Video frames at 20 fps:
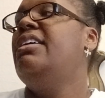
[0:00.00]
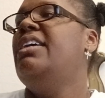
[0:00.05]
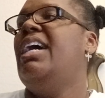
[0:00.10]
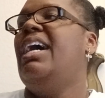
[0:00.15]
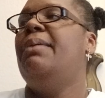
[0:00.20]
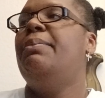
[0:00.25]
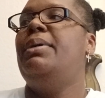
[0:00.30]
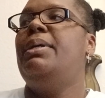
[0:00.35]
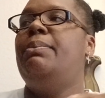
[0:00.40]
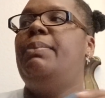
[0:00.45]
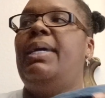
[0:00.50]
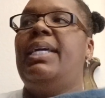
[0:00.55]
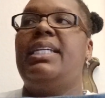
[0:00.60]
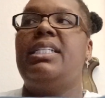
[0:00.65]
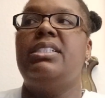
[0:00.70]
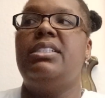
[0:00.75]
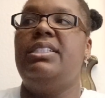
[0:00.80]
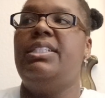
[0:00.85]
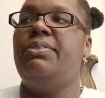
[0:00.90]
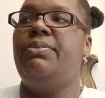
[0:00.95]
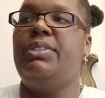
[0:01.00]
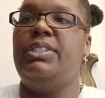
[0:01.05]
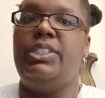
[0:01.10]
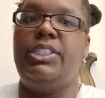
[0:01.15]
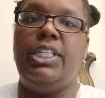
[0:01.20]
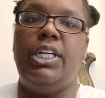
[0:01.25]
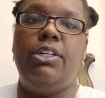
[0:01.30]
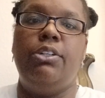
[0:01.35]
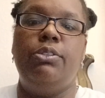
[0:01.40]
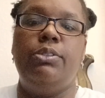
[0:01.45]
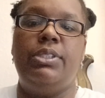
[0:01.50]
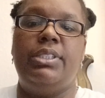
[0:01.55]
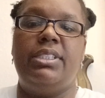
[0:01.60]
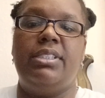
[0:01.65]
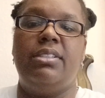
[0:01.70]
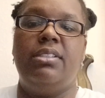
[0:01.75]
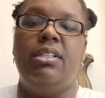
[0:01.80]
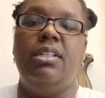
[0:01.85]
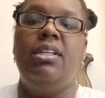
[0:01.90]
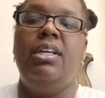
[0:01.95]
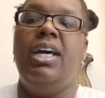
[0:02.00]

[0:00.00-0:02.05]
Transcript: I've been making different totes.